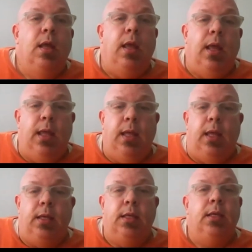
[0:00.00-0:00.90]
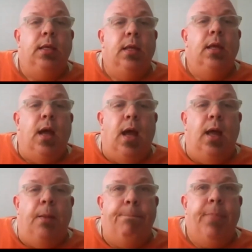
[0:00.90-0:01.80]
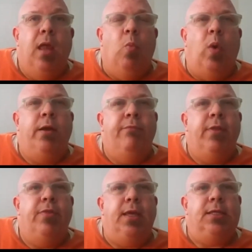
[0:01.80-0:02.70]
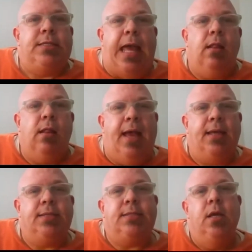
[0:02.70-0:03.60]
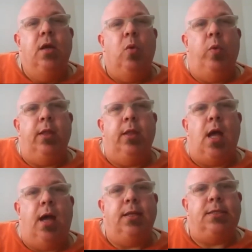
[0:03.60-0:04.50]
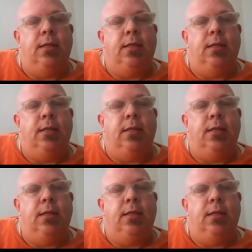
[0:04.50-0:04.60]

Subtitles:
And one of the things that class really taught us,